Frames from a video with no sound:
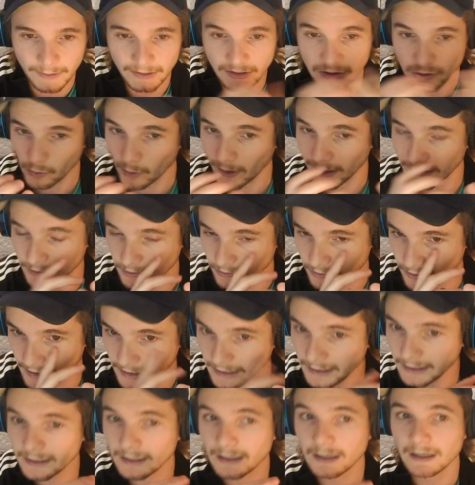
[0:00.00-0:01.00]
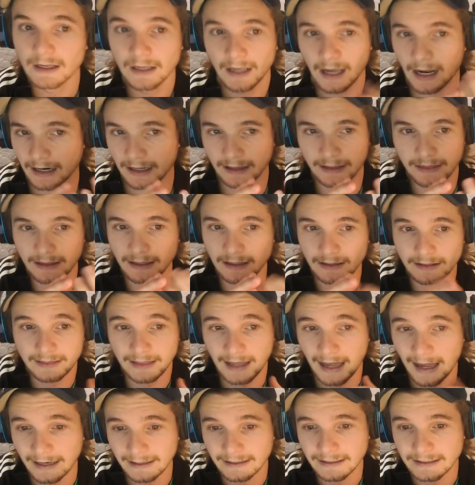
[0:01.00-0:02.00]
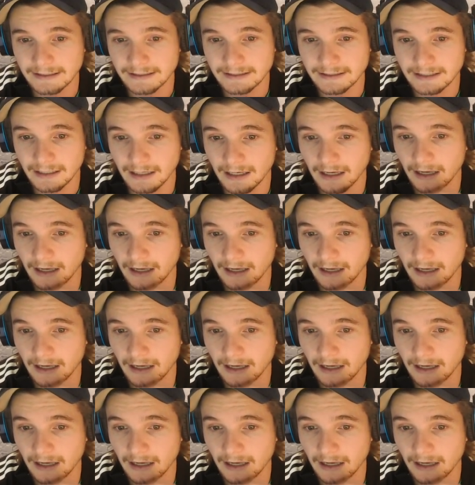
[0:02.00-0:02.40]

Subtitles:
It's quite unique, and I think that is